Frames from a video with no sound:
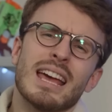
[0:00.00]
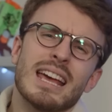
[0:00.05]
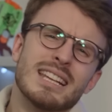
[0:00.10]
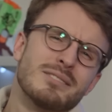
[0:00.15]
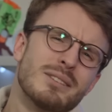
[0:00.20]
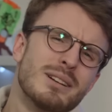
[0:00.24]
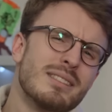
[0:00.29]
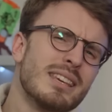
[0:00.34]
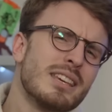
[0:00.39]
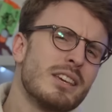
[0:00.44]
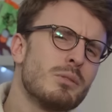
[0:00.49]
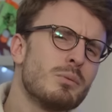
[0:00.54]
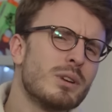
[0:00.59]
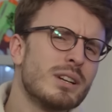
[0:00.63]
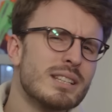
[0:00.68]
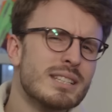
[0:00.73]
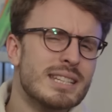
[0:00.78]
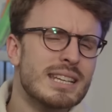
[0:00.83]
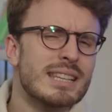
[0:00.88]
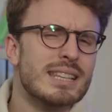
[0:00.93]
Is there anything you
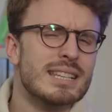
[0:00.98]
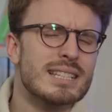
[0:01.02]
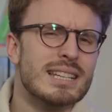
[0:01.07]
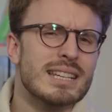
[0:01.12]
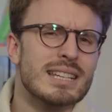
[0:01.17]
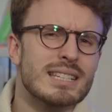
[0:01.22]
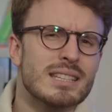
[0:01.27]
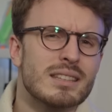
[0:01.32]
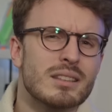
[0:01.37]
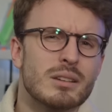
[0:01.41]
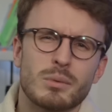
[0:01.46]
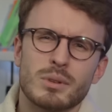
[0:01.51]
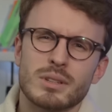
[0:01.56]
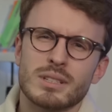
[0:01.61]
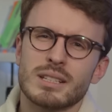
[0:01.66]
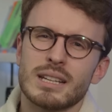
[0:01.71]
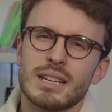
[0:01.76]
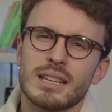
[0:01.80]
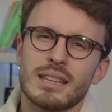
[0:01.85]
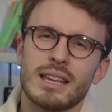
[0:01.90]
wanted to see on this list that
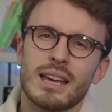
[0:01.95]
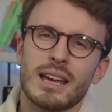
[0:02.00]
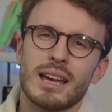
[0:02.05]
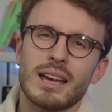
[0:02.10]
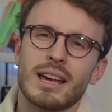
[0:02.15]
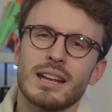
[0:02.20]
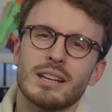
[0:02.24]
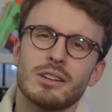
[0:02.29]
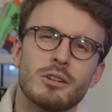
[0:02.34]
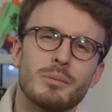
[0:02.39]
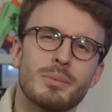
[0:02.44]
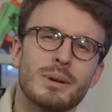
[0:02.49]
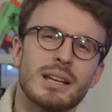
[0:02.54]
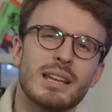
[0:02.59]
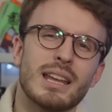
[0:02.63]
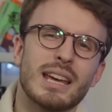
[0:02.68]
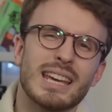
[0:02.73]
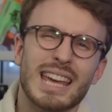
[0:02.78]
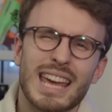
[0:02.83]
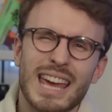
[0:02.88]
wasn't in there and you're a
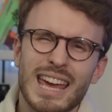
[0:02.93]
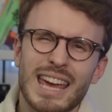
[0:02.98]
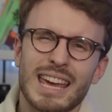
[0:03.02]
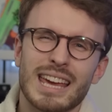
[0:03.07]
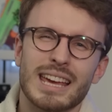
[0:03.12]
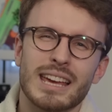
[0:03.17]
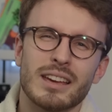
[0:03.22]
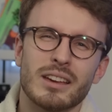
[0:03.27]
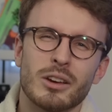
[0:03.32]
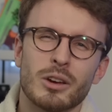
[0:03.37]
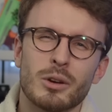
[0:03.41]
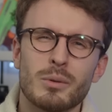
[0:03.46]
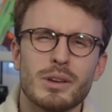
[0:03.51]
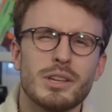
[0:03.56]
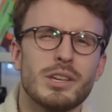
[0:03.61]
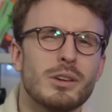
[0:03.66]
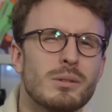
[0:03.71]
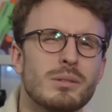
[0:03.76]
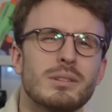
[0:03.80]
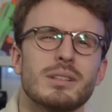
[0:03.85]
bit like, hey, who are
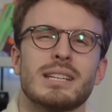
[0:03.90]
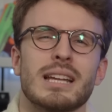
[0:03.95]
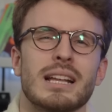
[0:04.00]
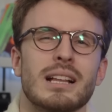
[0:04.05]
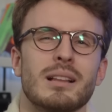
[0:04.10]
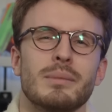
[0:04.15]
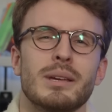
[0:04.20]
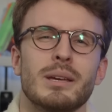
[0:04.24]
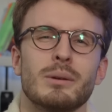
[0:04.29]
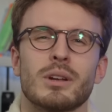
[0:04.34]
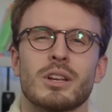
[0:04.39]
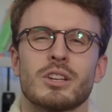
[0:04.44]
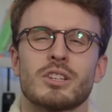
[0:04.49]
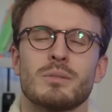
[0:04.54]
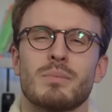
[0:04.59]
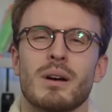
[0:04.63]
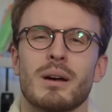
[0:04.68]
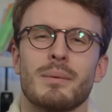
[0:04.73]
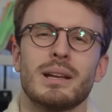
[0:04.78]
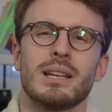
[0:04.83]
you to tell me what I
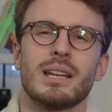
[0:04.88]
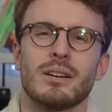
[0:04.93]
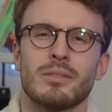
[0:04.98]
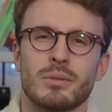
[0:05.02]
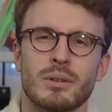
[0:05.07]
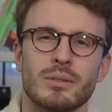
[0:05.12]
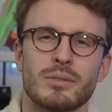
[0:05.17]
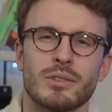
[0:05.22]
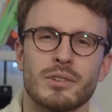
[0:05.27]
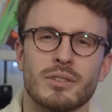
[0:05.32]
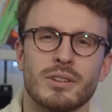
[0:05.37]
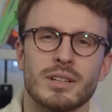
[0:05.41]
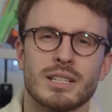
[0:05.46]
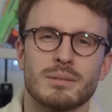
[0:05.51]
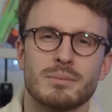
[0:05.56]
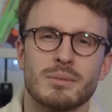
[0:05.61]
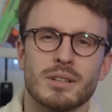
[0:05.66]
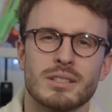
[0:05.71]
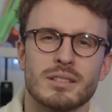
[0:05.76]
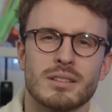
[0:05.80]
should buy my loved one for
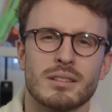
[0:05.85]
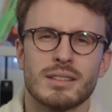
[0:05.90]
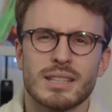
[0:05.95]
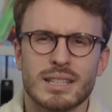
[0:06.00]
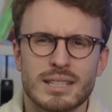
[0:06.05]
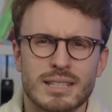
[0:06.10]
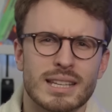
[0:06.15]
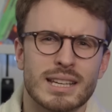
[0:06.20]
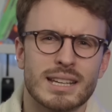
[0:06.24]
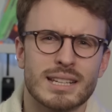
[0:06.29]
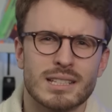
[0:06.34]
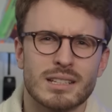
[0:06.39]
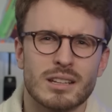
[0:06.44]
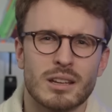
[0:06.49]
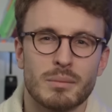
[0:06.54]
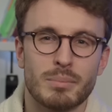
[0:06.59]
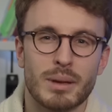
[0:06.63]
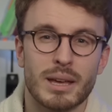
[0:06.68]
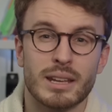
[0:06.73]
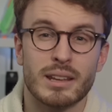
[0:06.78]
Christmas? This thing is a
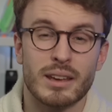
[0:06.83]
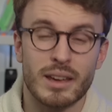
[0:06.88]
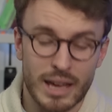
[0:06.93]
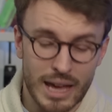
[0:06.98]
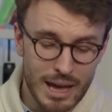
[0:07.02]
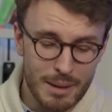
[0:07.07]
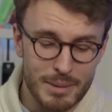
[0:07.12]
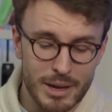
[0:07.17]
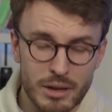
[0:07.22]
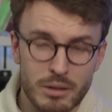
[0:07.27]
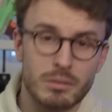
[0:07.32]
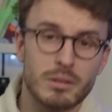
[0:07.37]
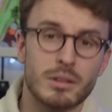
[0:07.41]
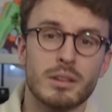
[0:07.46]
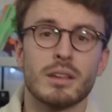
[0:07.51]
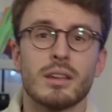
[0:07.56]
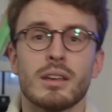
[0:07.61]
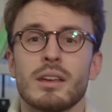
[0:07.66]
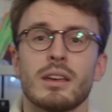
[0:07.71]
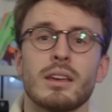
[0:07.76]
lot better. How about
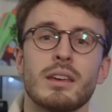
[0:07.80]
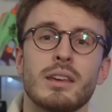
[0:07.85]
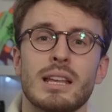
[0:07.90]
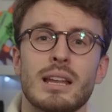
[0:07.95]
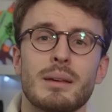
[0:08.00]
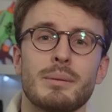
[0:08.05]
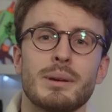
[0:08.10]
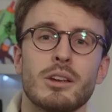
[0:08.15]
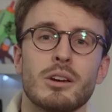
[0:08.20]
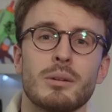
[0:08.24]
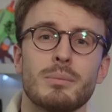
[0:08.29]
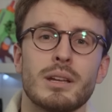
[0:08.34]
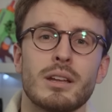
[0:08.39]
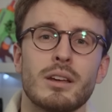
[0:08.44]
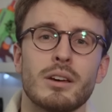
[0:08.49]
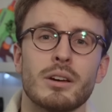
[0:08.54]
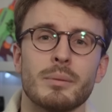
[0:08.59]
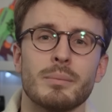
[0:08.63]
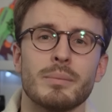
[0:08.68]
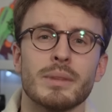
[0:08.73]
you let me know
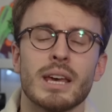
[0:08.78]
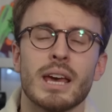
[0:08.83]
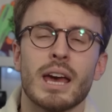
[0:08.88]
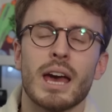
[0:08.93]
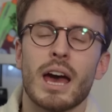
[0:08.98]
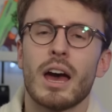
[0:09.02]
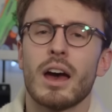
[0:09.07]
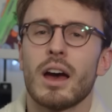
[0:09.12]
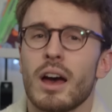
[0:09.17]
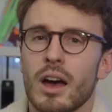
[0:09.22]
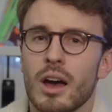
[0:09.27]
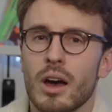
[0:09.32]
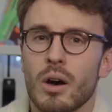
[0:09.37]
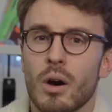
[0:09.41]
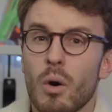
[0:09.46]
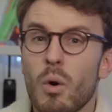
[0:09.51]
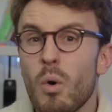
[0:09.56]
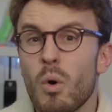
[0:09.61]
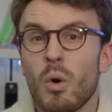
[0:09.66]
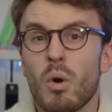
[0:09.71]
below? Uh,
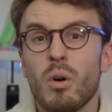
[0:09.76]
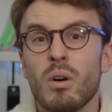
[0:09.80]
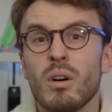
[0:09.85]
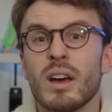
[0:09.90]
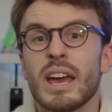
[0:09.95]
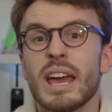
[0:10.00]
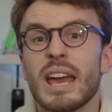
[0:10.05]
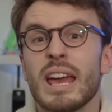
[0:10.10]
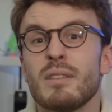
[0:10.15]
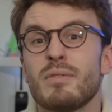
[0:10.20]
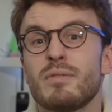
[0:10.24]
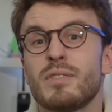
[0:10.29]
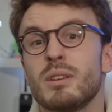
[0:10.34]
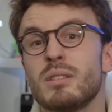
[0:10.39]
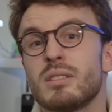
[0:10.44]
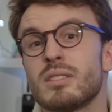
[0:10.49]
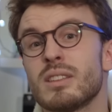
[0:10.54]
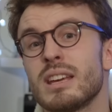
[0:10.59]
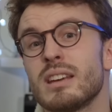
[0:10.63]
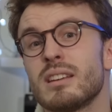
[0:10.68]
or if
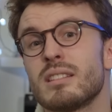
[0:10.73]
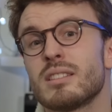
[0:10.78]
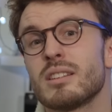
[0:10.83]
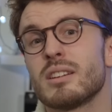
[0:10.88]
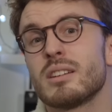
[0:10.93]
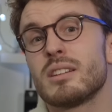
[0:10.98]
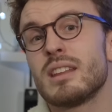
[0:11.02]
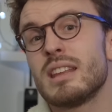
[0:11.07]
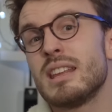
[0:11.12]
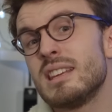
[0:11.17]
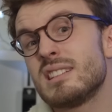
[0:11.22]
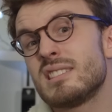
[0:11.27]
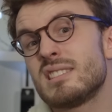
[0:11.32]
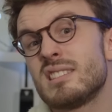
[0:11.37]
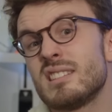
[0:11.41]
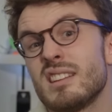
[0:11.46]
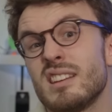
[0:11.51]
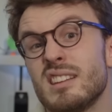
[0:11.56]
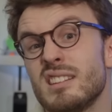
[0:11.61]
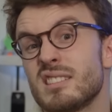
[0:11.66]
you think that
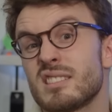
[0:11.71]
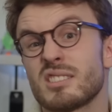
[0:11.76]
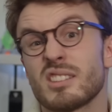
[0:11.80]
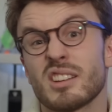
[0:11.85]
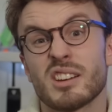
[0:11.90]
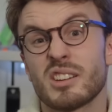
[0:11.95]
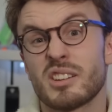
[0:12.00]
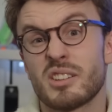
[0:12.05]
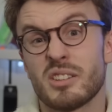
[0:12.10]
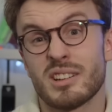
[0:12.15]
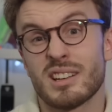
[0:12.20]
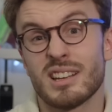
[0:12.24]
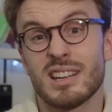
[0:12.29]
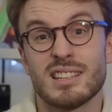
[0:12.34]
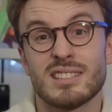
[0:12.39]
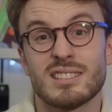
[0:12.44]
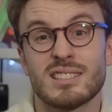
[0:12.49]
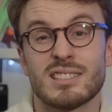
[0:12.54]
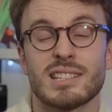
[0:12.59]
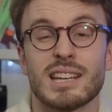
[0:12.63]
this is a good
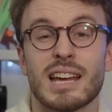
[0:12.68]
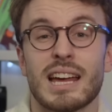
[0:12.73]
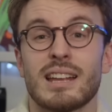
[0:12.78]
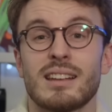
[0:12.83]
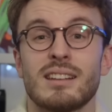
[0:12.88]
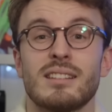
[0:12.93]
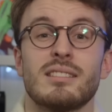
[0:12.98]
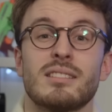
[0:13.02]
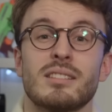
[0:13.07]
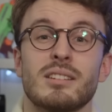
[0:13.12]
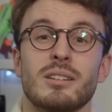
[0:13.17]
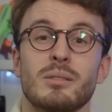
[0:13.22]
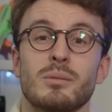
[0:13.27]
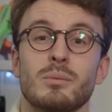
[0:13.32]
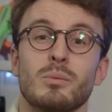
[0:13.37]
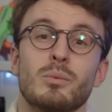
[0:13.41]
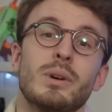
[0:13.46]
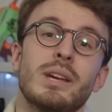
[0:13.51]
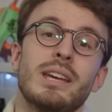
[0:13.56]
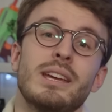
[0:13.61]
list and that
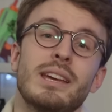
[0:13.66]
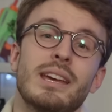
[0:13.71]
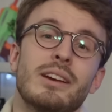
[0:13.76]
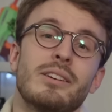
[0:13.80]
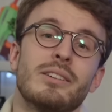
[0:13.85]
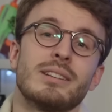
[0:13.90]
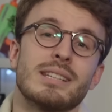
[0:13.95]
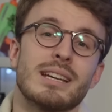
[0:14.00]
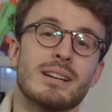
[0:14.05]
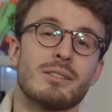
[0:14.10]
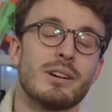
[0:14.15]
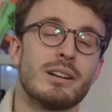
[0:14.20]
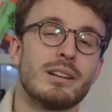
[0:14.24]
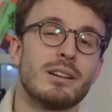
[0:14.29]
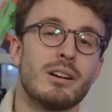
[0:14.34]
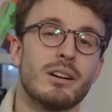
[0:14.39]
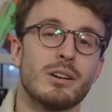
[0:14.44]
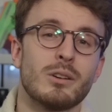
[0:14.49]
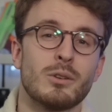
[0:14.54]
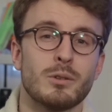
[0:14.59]
we here at
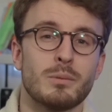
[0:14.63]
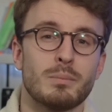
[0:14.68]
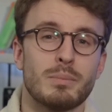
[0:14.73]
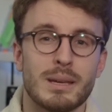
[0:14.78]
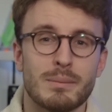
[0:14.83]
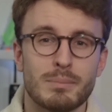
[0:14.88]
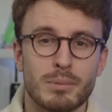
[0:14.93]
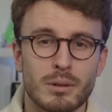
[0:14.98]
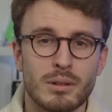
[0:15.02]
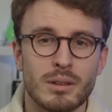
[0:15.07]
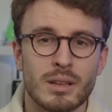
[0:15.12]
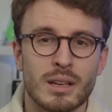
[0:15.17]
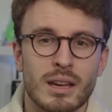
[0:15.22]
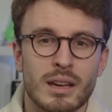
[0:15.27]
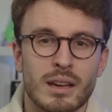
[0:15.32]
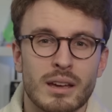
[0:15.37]
TechRadar are good people,